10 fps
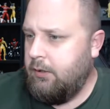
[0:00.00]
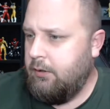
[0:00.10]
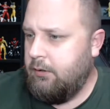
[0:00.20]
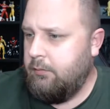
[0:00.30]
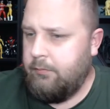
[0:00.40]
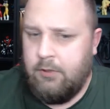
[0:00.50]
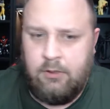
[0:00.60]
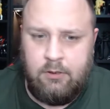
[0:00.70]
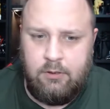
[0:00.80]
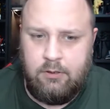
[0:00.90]
I
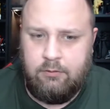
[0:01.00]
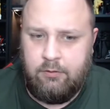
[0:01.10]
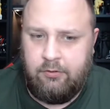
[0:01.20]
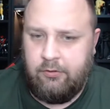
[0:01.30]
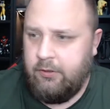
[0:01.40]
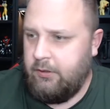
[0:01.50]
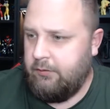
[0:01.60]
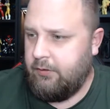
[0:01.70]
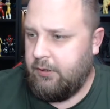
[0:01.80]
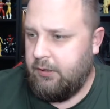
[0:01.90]
want to
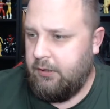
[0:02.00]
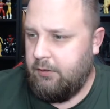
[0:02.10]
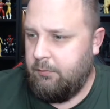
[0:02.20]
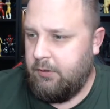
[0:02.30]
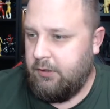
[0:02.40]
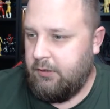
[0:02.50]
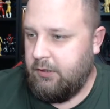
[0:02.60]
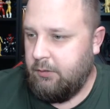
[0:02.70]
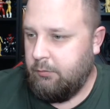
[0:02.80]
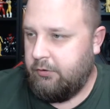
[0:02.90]
see if I can get my
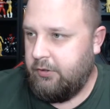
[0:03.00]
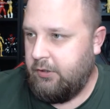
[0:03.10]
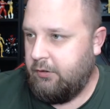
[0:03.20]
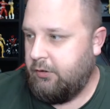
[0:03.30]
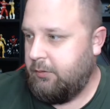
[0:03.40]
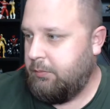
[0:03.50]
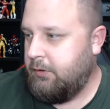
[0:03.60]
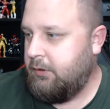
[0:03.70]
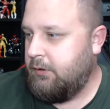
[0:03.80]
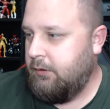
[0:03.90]
camera settings up,
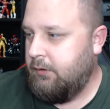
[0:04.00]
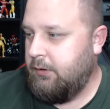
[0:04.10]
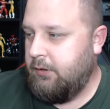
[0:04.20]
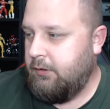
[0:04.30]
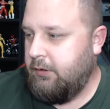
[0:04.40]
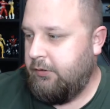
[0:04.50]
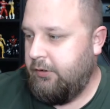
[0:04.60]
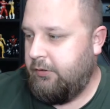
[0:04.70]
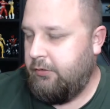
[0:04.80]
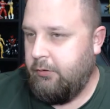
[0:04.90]

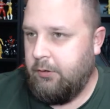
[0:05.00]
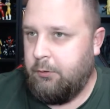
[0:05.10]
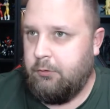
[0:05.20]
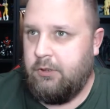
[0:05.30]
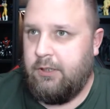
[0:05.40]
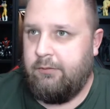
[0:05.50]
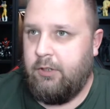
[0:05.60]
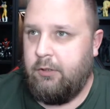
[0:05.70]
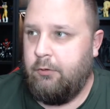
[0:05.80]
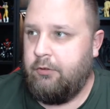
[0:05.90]
because it's doing a whole lot of
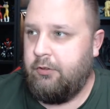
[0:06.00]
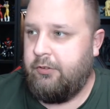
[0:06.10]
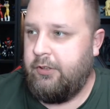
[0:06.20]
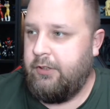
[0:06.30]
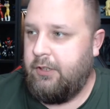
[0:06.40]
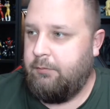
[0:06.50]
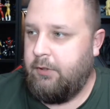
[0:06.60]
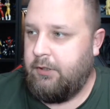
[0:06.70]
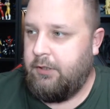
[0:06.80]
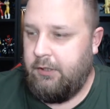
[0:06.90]
auto adjusting that I'm
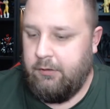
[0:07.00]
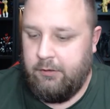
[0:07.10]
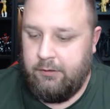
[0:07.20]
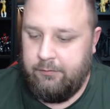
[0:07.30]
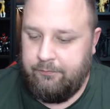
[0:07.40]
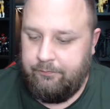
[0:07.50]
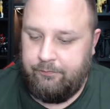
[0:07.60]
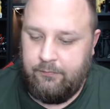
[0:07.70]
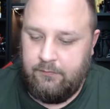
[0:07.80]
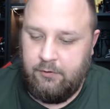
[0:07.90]
not keen on.
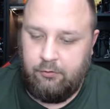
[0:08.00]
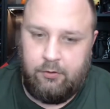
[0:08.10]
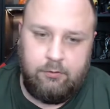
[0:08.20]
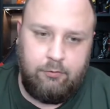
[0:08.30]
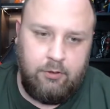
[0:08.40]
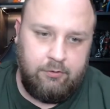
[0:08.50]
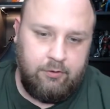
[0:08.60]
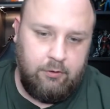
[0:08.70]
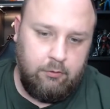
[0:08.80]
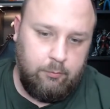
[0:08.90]
Also, I don't know if you guys
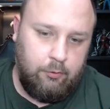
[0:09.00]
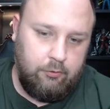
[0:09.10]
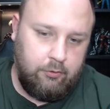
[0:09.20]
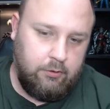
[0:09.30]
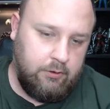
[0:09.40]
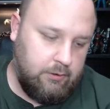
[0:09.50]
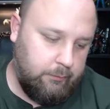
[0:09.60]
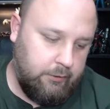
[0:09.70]
can hear the music or not.